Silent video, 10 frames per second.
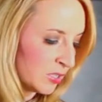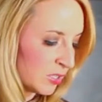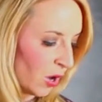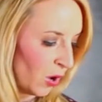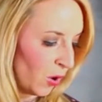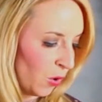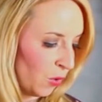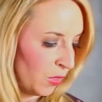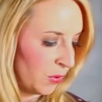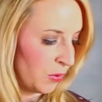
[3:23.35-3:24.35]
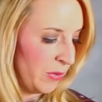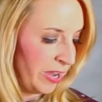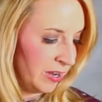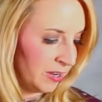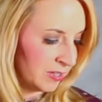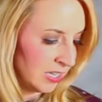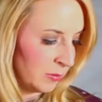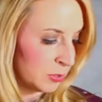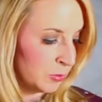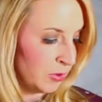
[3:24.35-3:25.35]
So the remaining
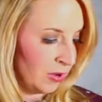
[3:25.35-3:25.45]
tablespoon of